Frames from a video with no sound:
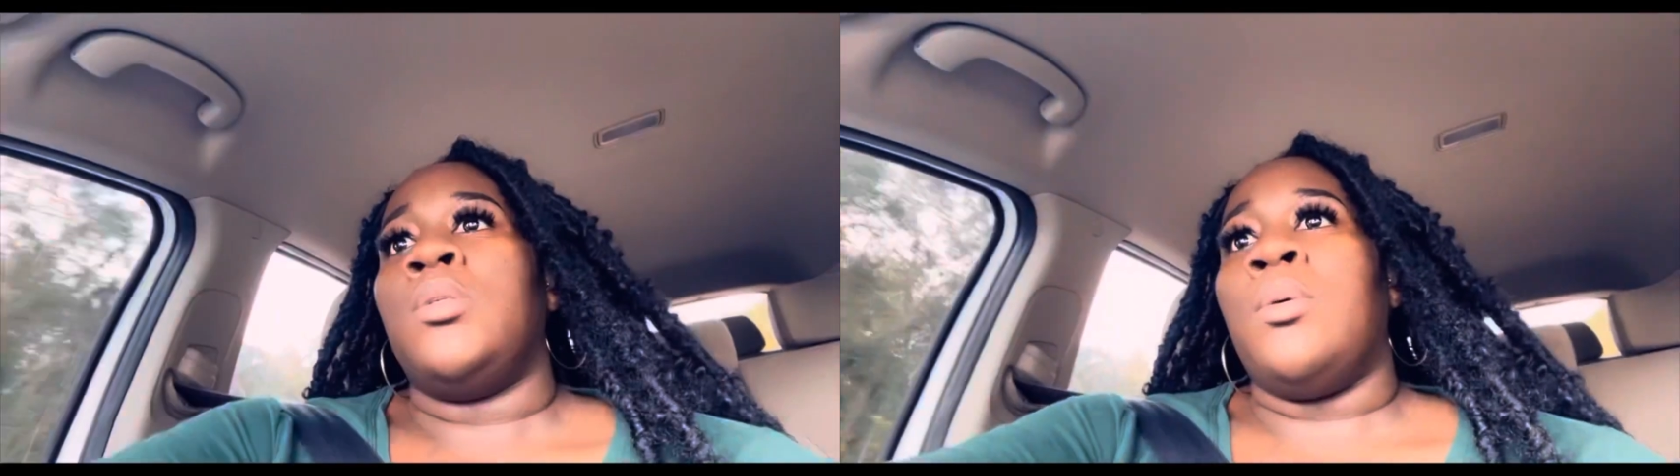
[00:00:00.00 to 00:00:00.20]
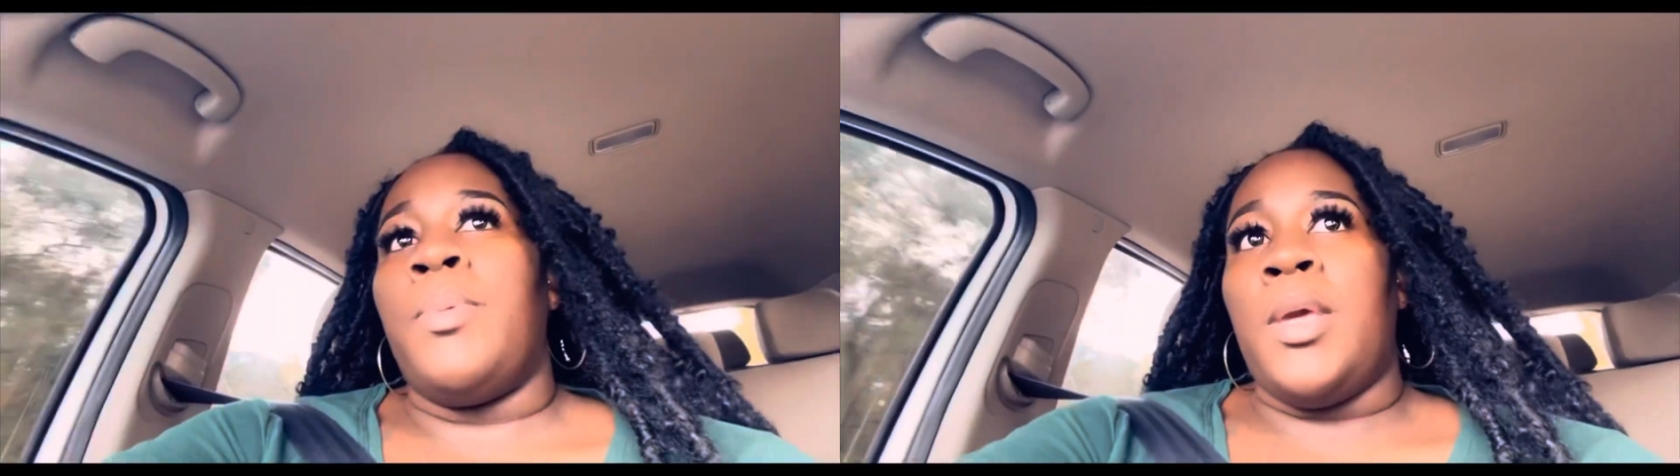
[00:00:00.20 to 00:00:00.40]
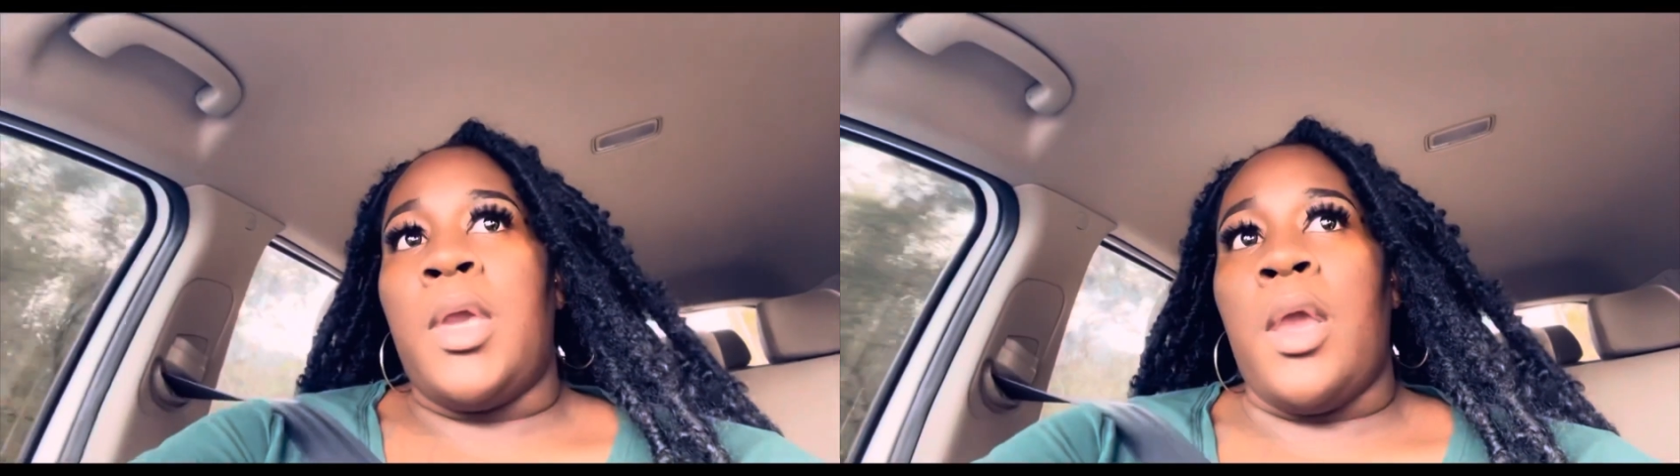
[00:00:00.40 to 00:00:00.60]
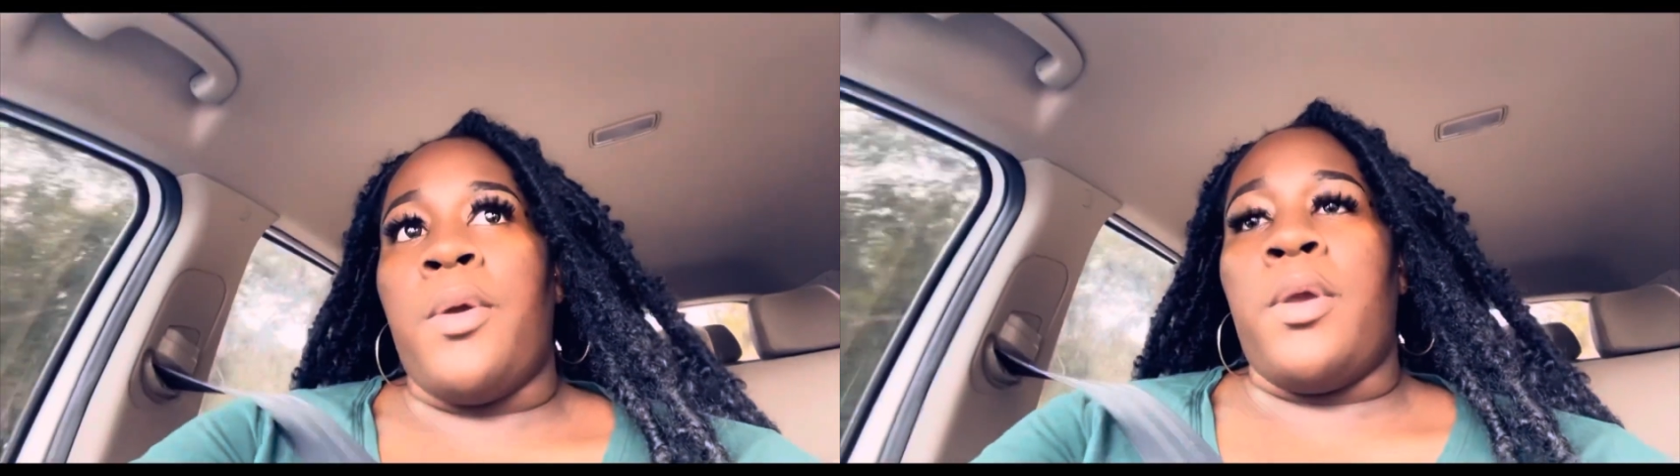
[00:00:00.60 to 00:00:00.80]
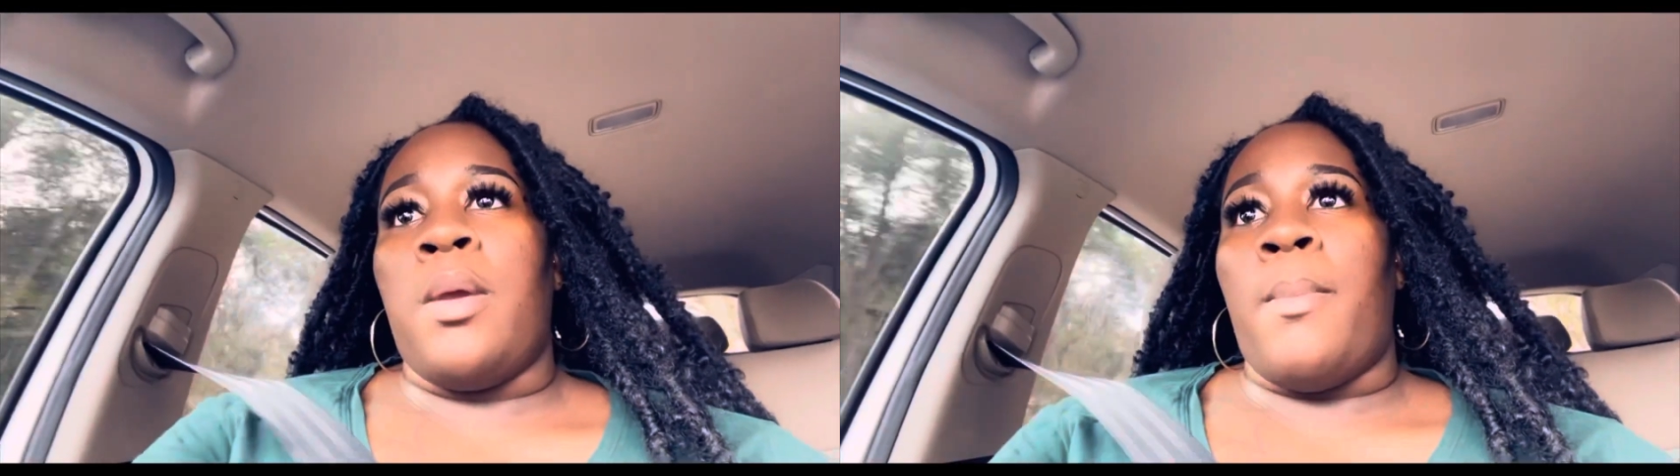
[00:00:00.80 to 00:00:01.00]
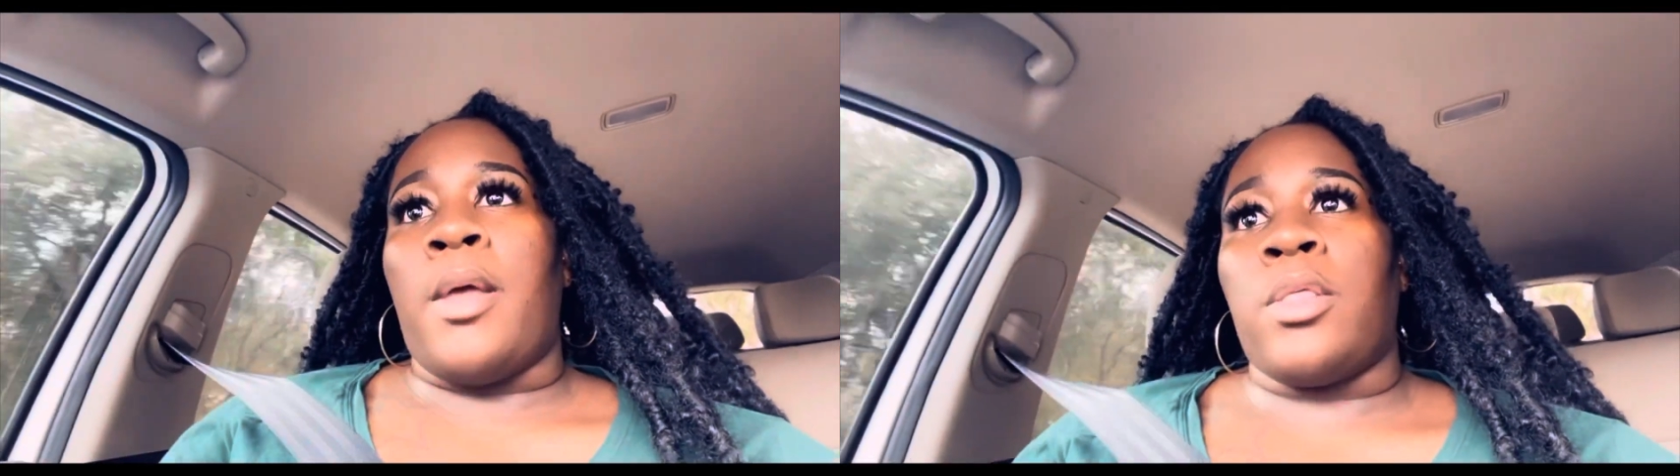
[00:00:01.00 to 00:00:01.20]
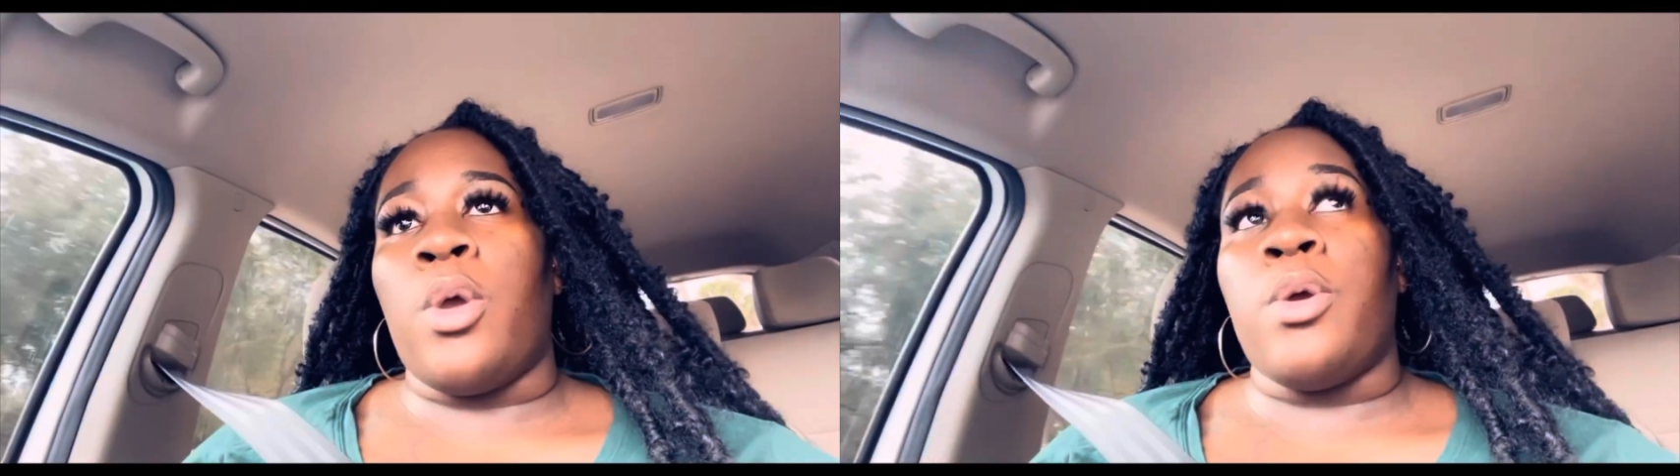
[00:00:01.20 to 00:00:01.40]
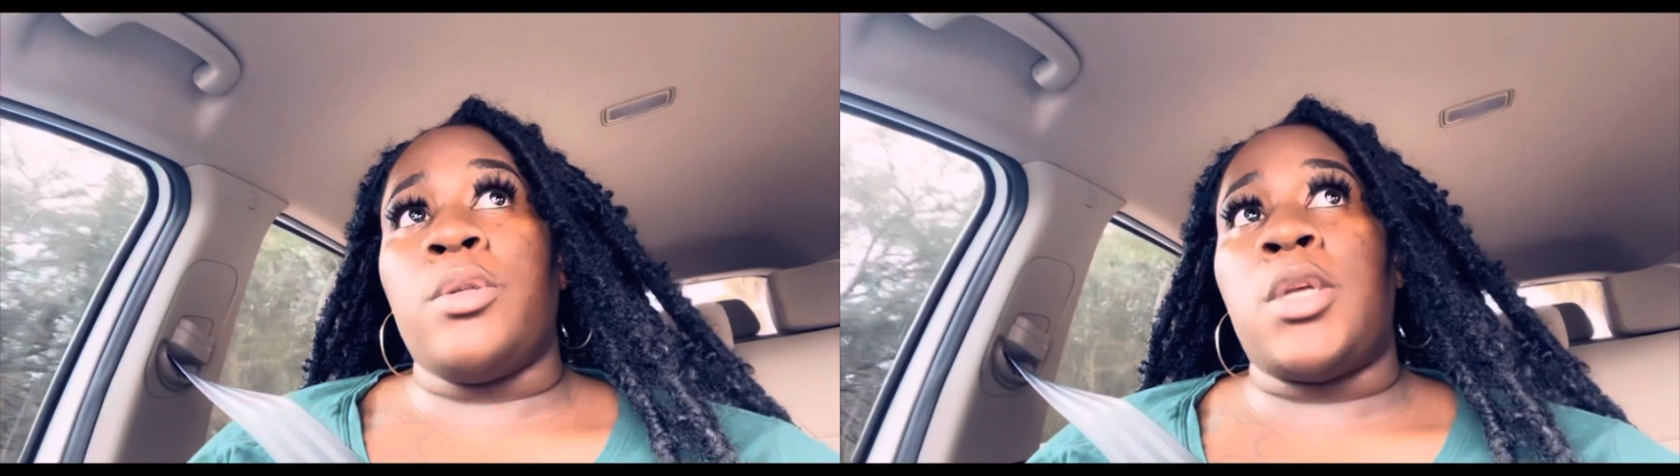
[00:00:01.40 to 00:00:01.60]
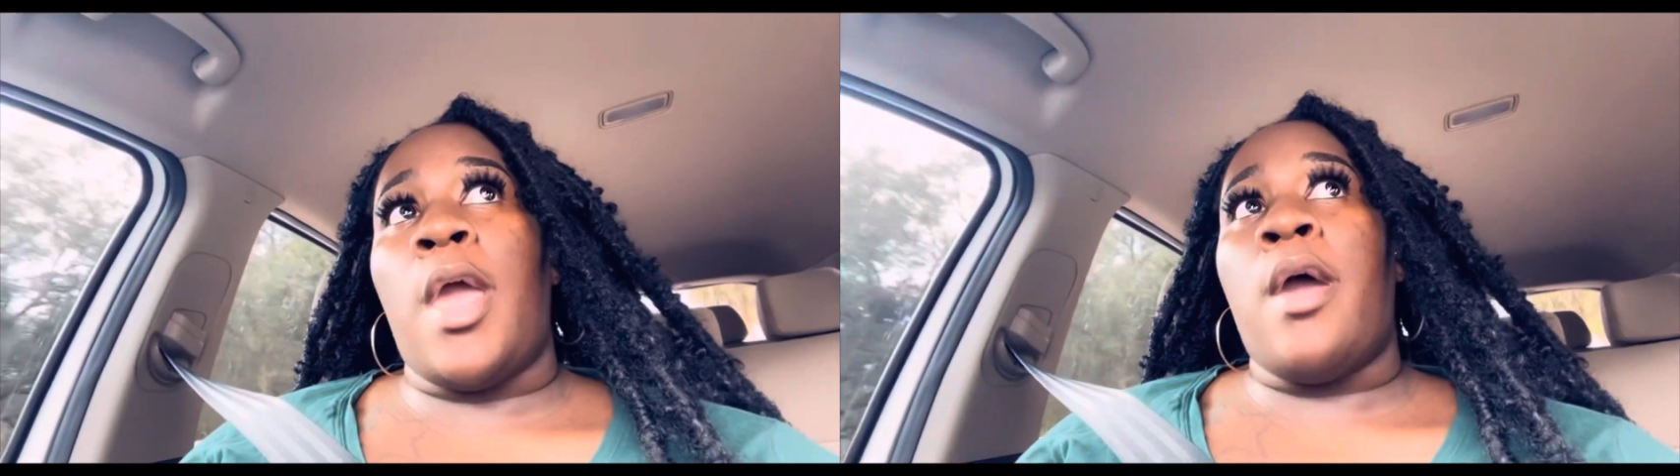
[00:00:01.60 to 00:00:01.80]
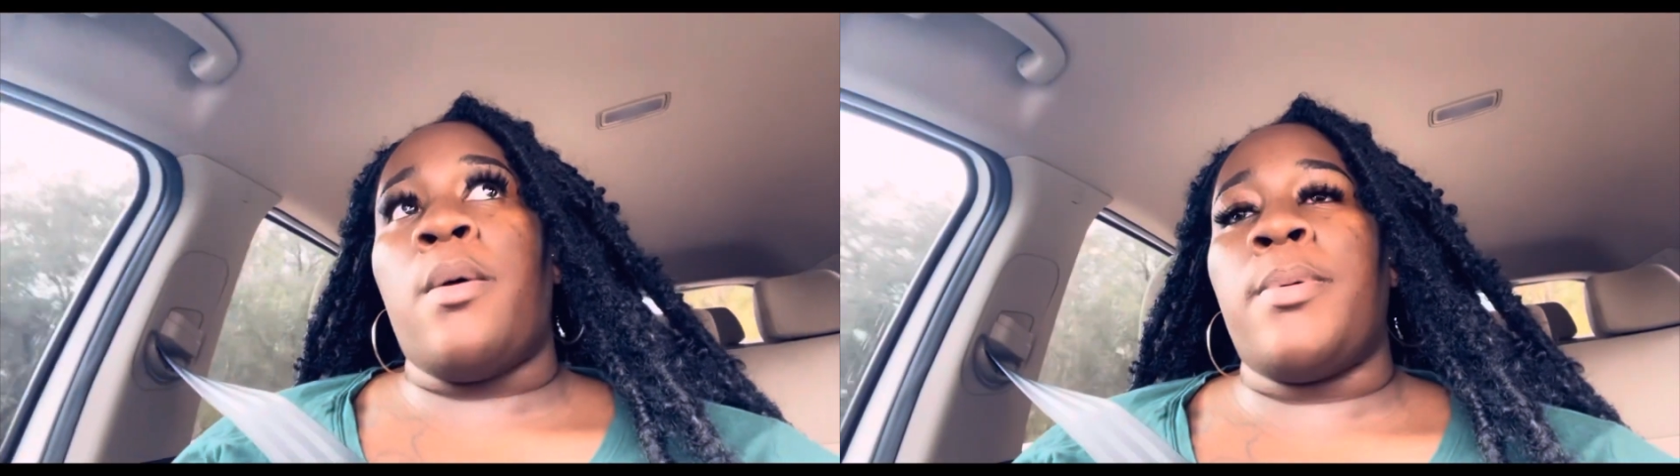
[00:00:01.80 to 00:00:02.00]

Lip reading: to be carrying my third child,